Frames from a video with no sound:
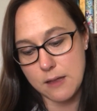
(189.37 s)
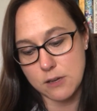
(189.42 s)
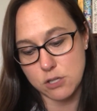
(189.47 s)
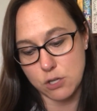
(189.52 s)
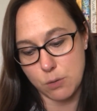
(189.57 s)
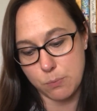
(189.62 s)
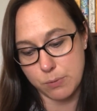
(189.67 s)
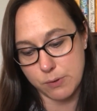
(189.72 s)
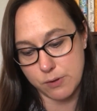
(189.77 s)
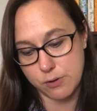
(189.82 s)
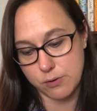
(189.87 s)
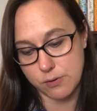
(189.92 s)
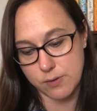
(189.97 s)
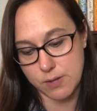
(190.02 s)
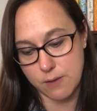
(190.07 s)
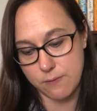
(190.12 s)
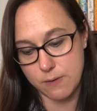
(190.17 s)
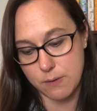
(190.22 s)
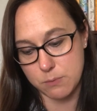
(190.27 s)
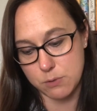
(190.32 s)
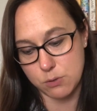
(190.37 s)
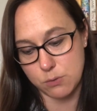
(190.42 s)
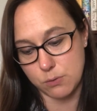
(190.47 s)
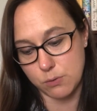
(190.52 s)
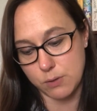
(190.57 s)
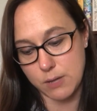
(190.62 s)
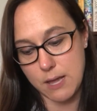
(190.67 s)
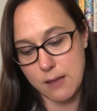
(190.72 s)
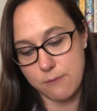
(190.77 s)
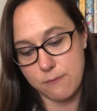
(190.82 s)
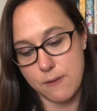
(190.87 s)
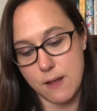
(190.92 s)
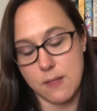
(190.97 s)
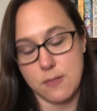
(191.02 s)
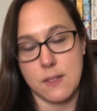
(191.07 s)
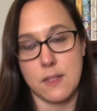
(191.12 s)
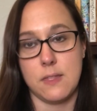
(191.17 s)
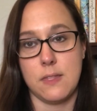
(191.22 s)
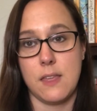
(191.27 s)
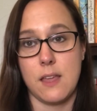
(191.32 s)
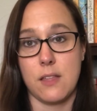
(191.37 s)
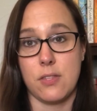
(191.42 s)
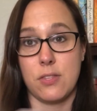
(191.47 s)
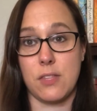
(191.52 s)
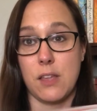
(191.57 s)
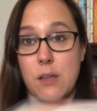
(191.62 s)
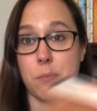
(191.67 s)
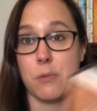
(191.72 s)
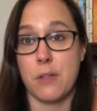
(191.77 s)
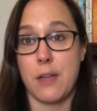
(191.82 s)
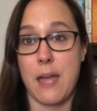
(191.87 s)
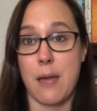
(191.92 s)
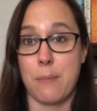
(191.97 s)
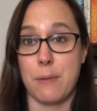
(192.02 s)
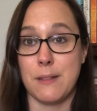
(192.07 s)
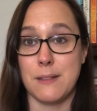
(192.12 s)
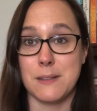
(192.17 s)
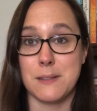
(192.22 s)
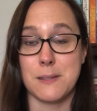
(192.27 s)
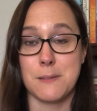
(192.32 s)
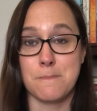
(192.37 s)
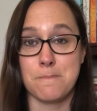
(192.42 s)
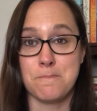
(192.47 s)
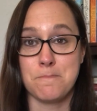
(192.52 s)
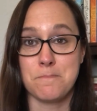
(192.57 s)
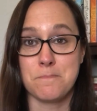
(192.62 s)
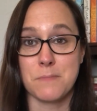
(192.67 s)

She opens herself up to a new life and then the unthinkable happens.